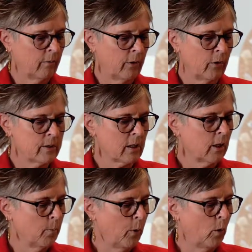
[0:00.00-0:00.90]
there is a
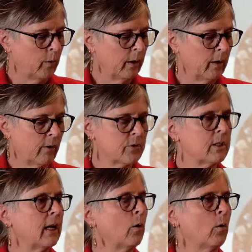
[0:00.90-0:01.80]
component of
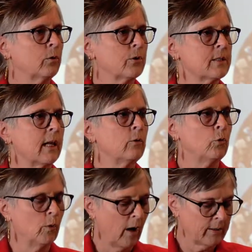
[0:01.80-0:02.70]
stakeholders that
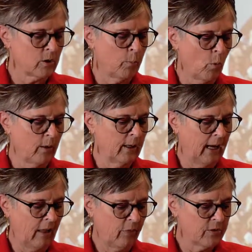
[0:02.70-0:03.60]
do not support
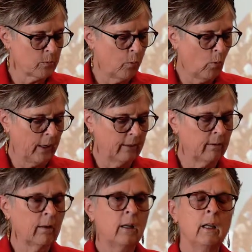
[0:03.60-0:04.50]
it at this
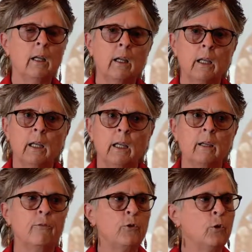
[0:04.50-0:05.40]
point.
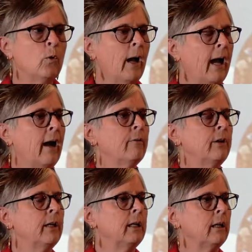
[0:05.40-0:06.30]
If you have
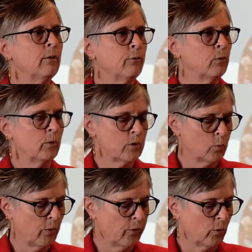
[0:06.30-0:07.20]
any influence
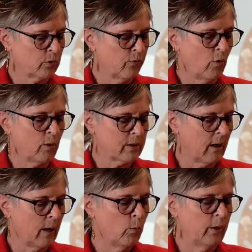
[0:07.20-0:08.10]
with those folks,
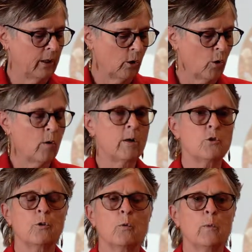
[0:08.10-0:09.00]
I would
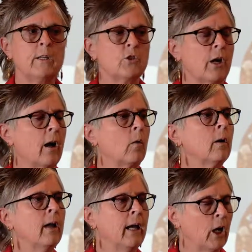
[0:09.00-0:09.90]
encourage you to reach out.
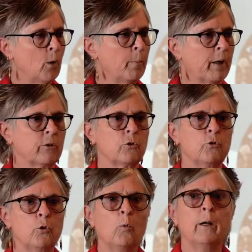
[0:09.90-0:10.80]
Help us.
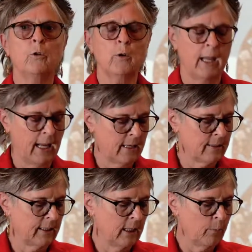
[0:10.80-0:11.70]
Do what you can
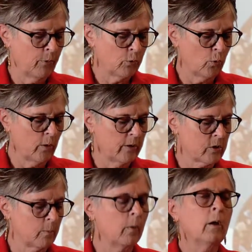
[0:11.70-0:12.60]
to keep the
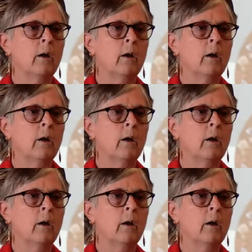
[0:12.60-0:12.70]
Tourism